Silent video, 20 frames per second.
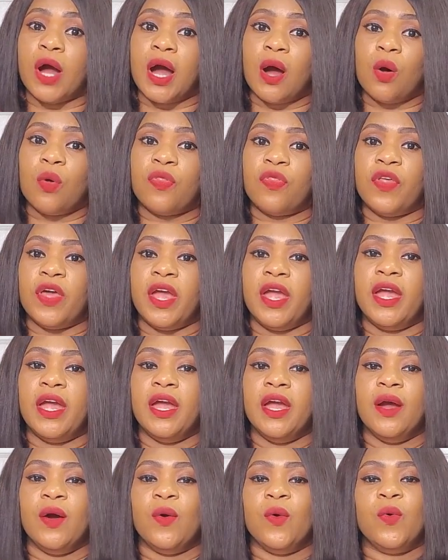out there
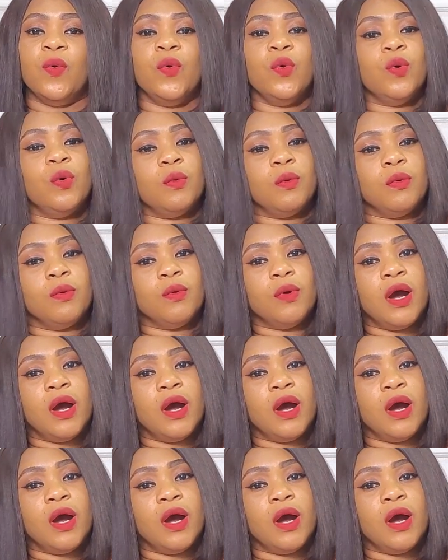who